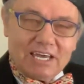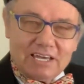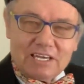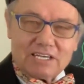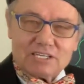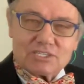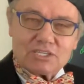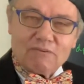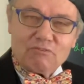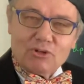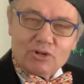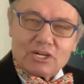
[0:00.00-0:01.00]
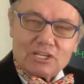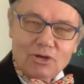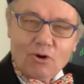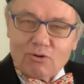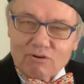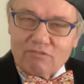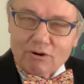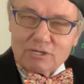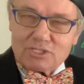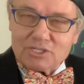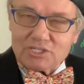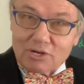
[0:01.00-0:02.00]
is, if you look at the older
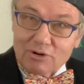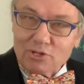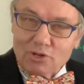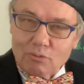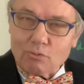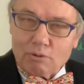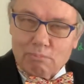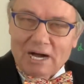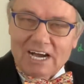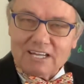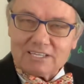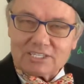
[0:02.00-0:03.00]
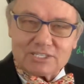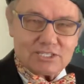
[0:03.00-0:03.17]
versions, they're a little more polished.